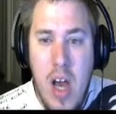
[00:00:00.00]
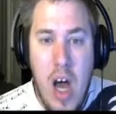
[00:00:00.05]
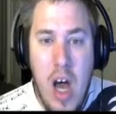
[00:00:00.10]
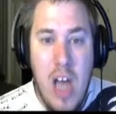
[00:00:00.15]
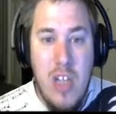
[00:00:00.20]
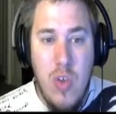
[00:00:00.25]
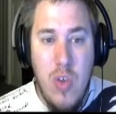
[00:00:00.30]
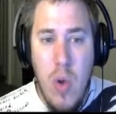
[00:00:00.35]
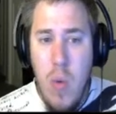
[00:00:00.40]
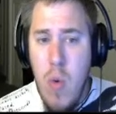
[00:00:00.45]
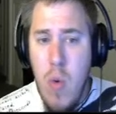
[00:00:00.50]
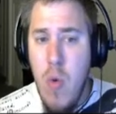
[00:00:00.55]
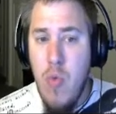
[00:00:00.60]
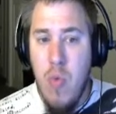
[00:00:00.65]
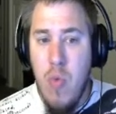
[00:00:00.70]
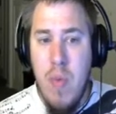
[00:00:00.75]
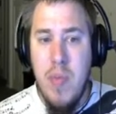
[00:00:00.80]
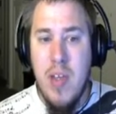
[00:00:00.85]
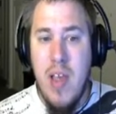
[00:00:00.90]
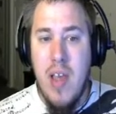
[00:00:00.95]
So I went with
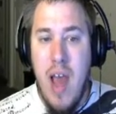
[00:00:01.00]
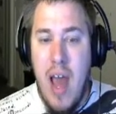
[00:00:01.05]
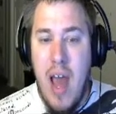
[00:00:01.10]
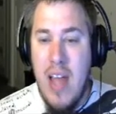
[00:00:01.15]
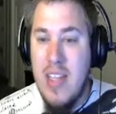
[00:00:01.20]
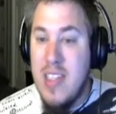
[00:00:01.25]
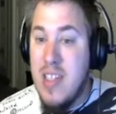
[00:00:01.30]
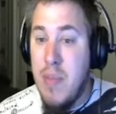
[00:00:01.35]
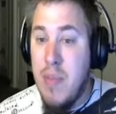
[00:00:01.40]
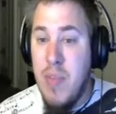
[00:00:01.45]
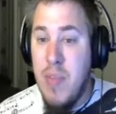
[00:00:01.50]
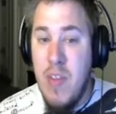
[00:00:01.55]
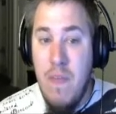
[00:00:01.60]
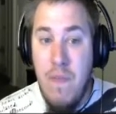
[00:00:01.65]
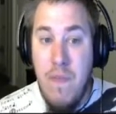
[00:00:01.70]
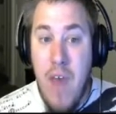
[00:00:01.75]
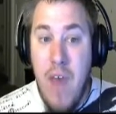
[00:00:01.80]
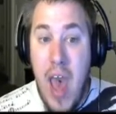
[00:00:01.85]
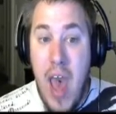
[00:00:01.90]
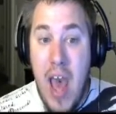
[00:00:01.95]
Whimsicott. It's something
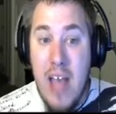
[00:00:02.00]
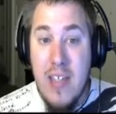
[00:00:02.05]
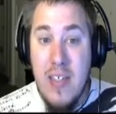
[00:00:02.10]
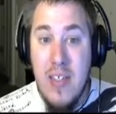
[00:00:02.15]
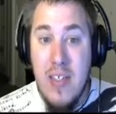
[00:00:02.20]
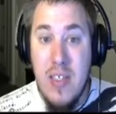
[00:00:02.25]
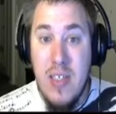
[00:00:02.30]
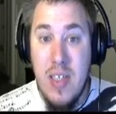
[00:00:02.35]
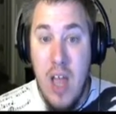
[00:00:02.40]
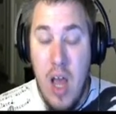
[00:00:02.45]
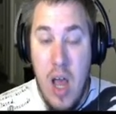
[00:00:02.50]
fast.